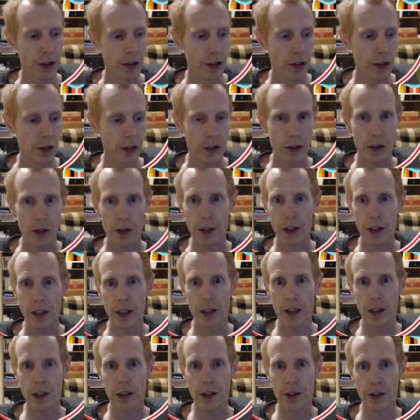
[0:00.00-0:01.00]
So
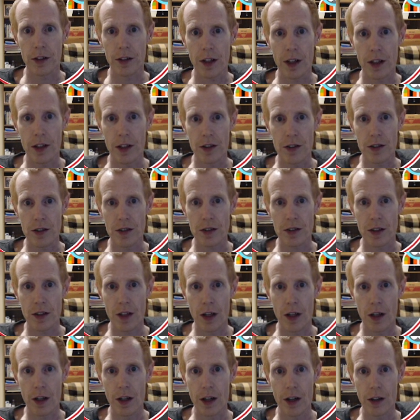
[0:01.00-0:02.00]
here it says
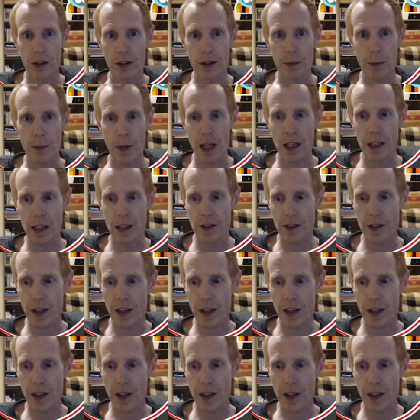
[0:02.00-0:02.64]
Ultimine is